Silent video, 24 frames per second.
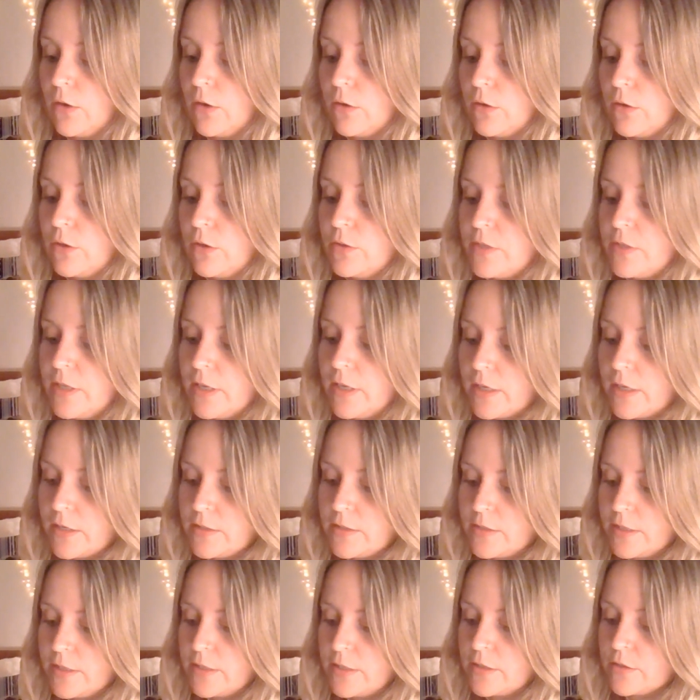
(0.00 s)
Lucia
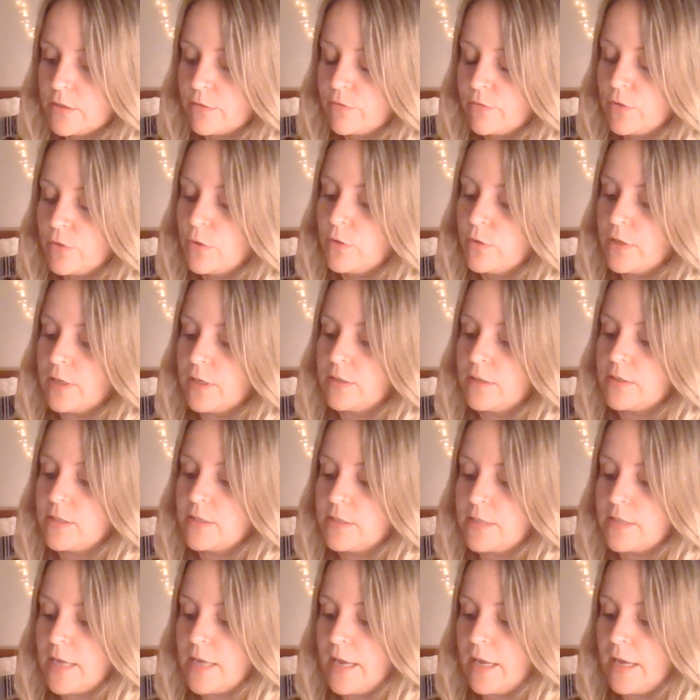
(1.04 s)
considers a few things to
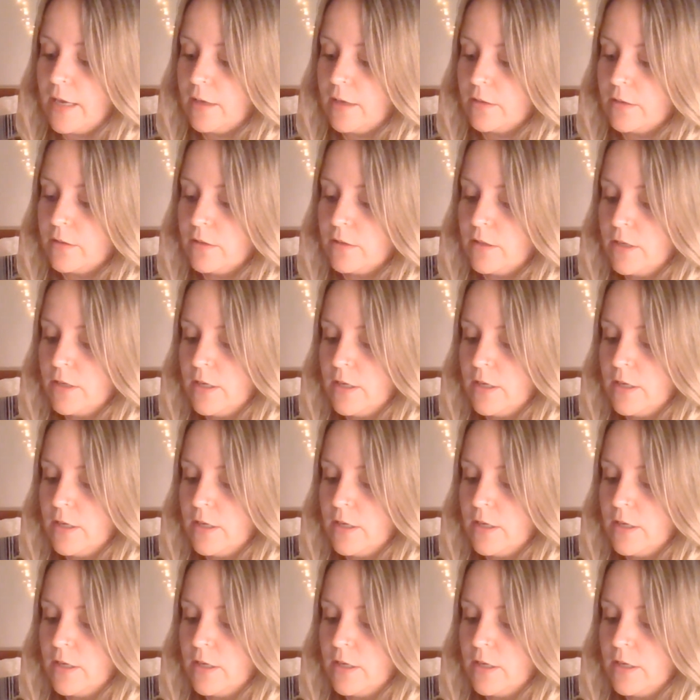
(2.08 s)
say and